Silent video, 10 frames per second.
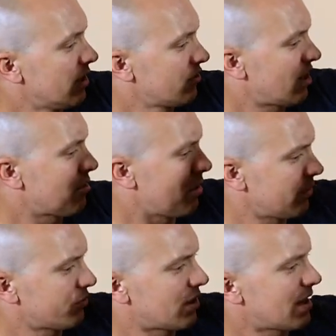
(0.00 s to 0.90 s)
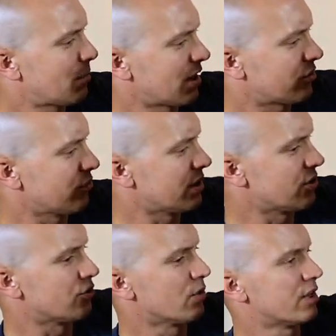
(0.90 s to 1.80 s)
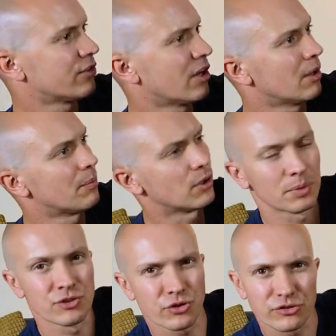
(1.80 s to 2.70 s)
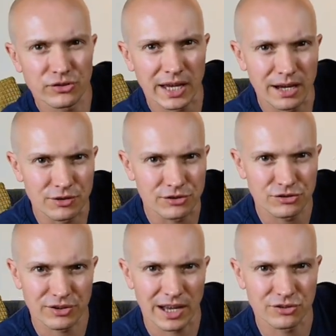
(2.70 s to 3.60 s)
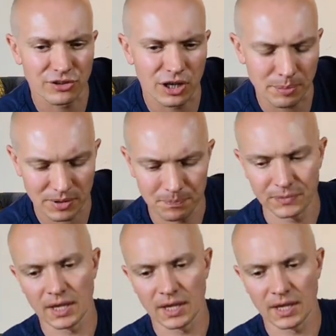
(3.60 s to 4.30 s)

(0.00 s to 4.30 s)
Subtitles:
So I'd say that makes a really good rear tire, but it'll be interesting to see how this stacks up.